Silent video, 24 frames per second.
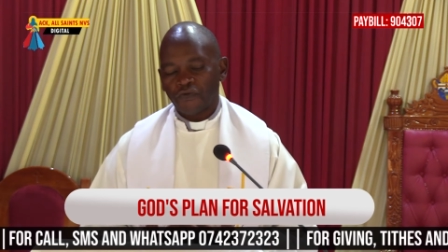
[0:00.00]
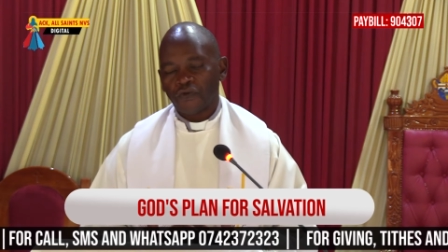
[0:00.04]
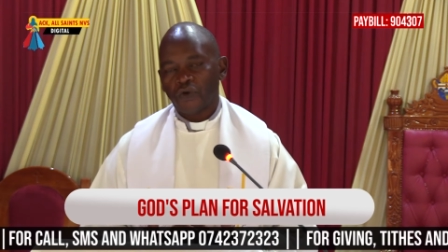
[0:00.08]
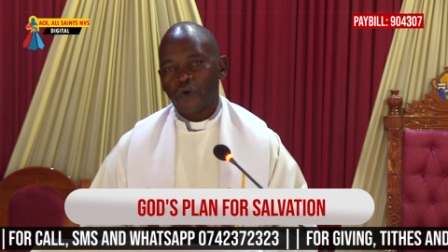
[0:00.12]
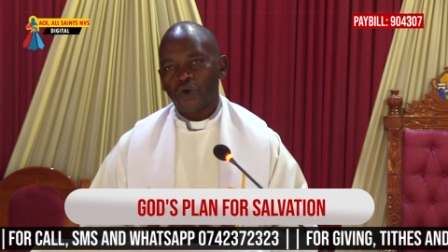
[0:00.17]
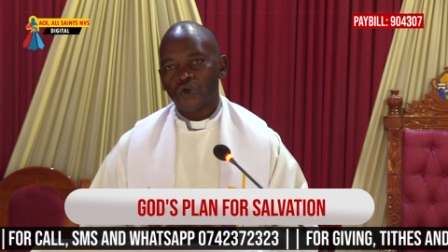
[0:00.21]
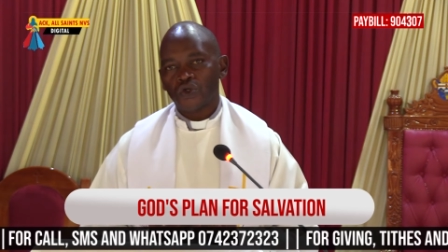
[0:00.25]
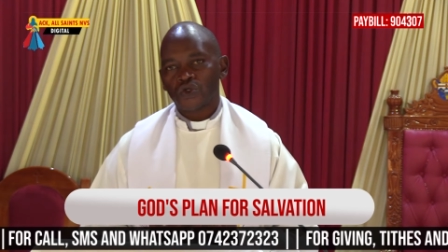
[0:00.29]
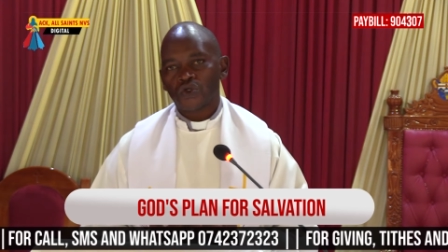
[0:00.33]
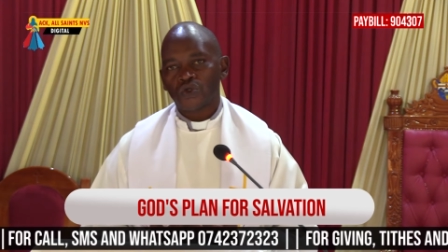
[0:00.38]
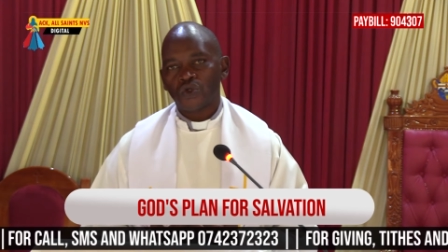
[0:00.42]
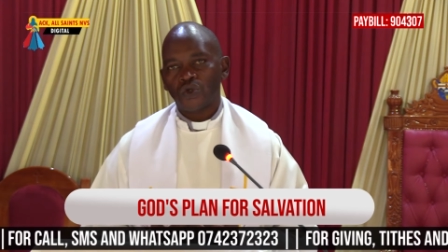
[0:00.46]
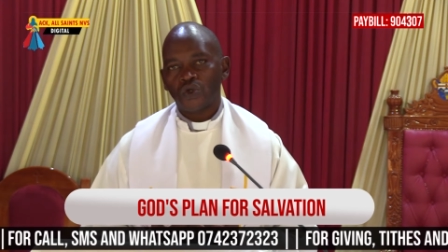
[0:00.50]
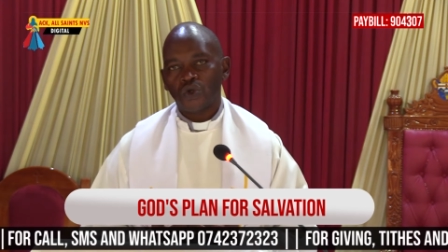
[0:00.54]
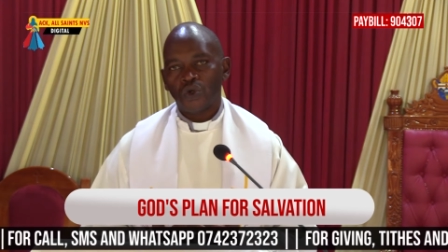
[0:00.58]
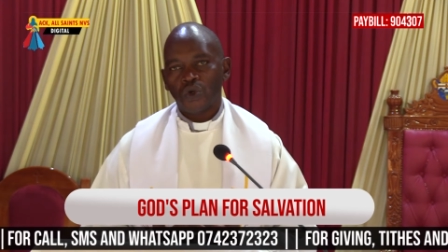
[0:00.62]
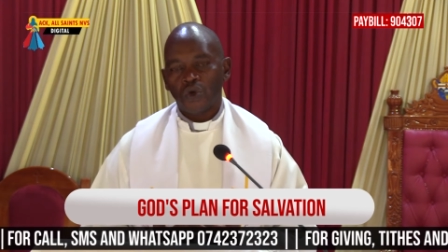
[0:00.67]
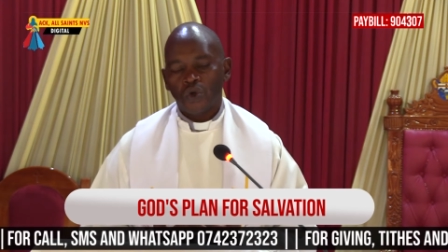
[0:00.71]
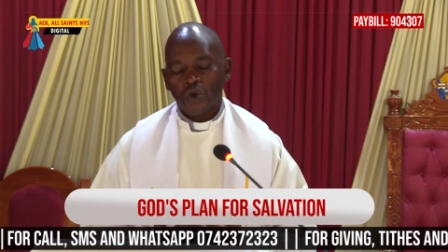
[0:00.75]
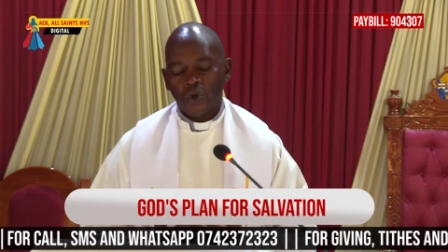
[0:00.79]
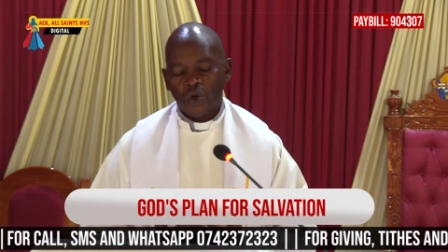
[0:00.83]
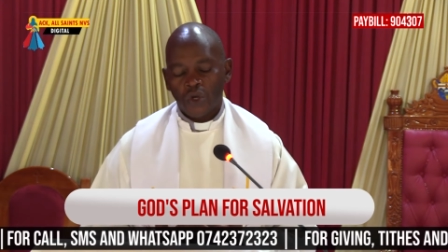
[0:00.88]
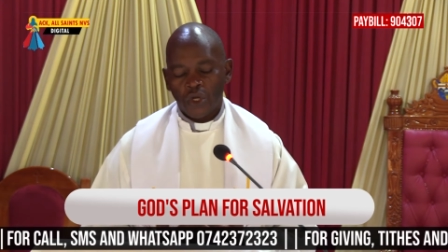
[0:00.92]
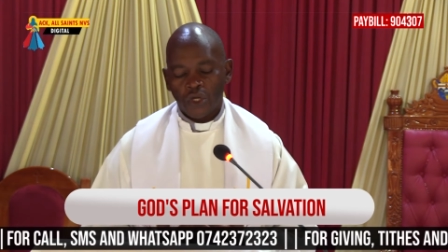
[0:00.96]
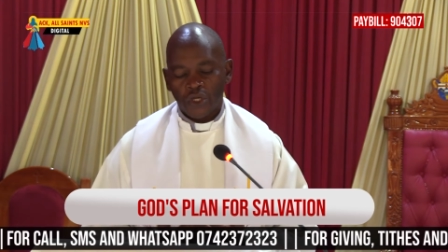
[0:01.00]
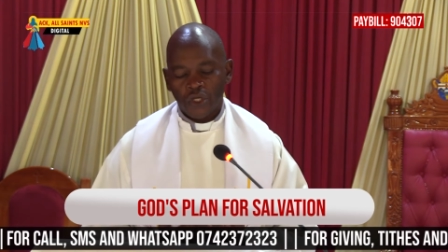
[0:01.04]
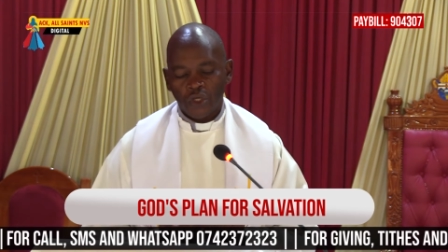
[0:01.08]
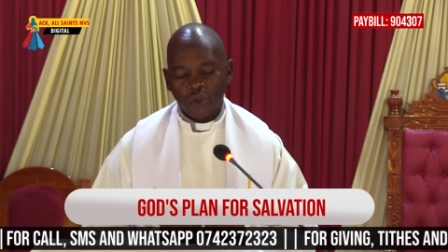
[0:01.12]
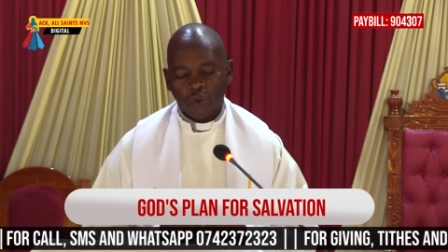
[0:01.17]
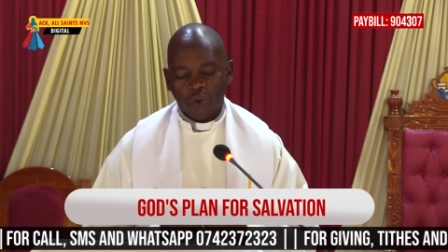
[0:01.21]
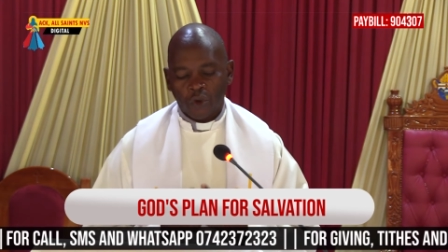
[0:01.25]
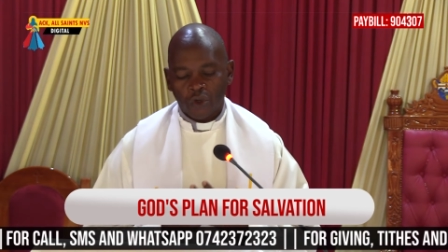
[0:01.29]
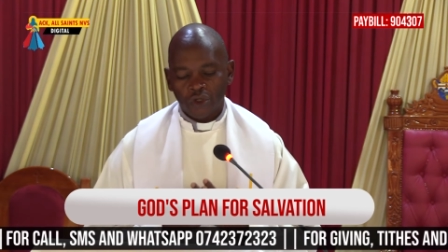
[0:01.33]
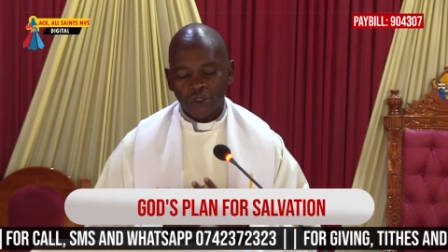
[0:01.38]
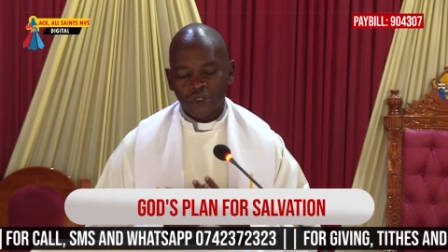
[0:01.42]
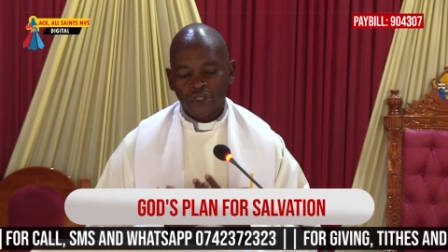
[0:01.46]
those he
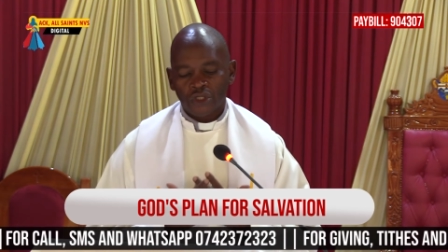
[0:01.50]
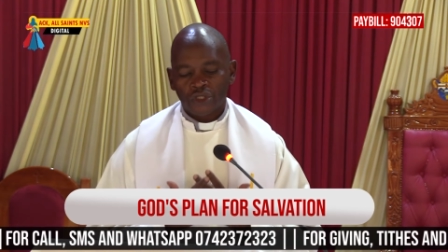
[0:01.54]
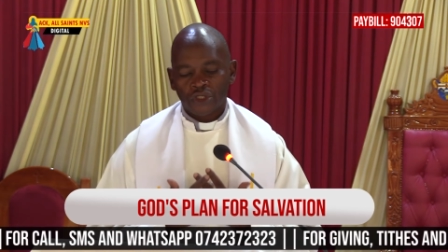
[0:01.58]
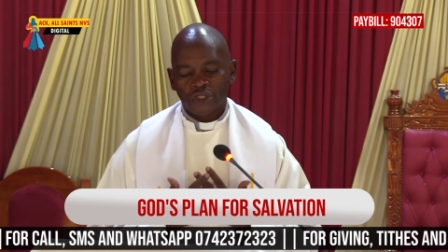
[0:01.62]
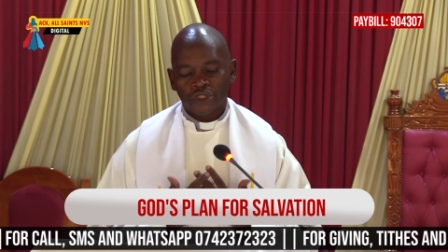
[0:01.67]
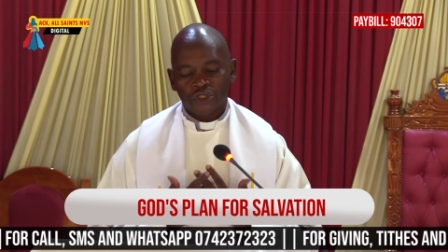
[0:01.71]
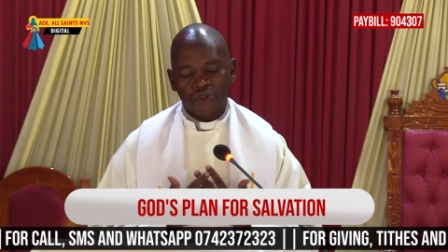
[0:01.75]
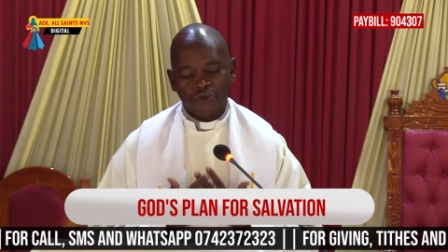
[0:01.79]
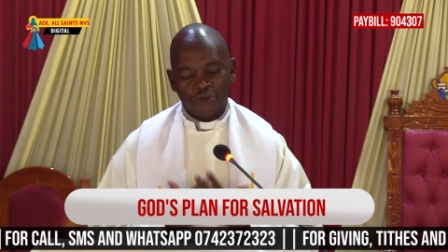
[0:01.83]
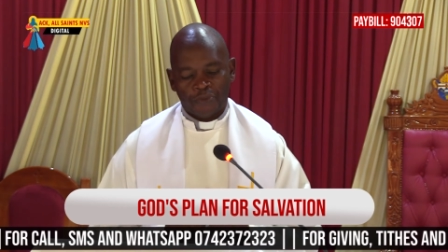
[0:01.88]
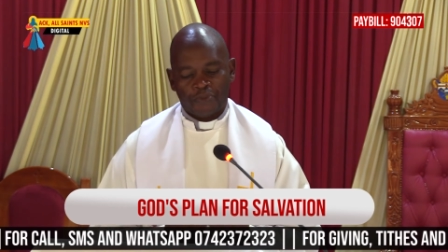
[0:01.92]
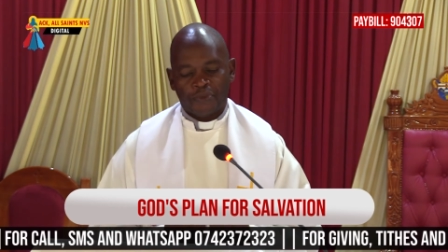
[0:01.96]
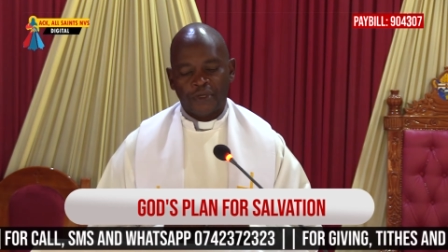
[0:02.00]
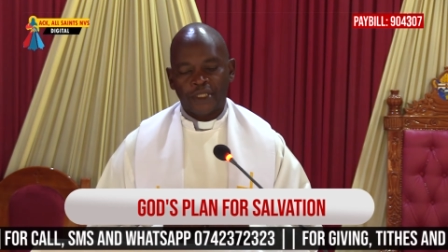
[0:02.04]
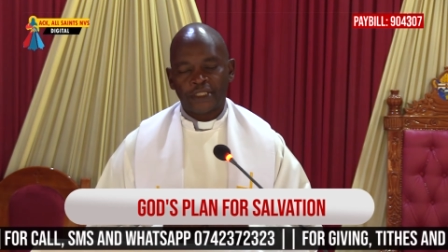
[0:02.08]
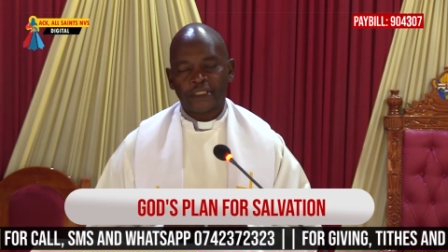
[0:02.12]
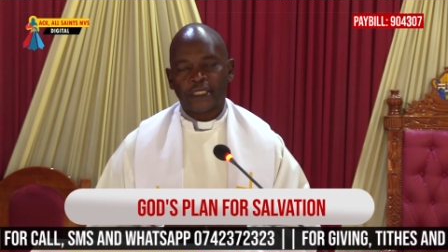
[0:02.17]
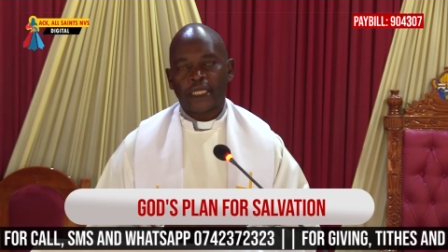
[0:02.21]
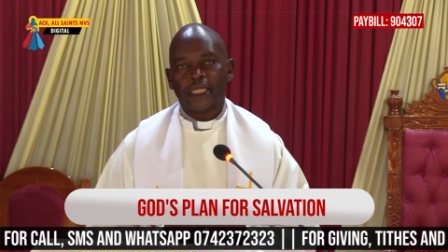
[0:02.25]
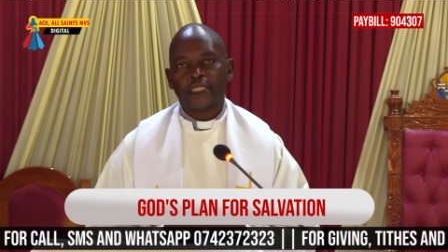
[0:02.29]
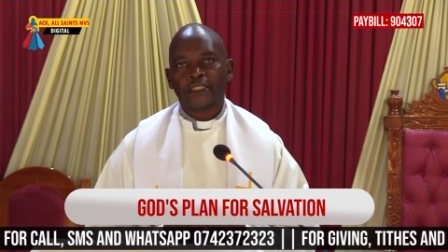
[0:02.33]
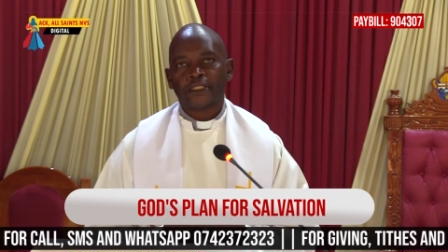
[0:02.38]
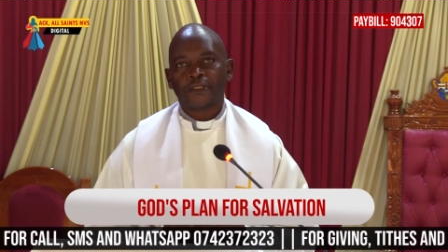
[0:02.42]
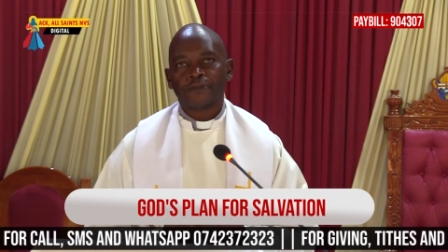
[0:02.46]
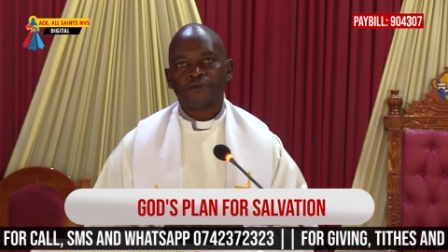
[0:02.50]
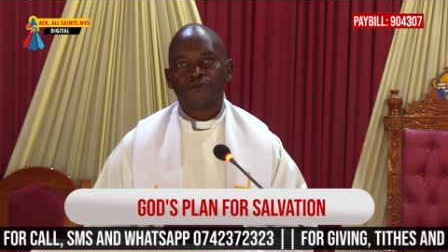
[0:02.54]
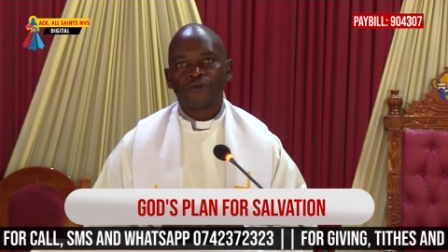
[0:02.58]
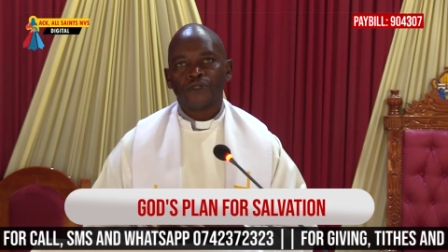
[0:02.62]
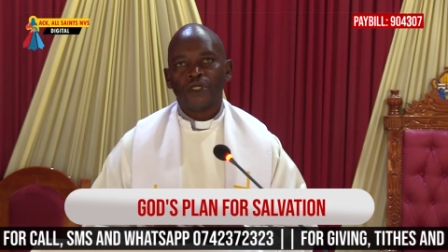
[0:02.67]
was to represent.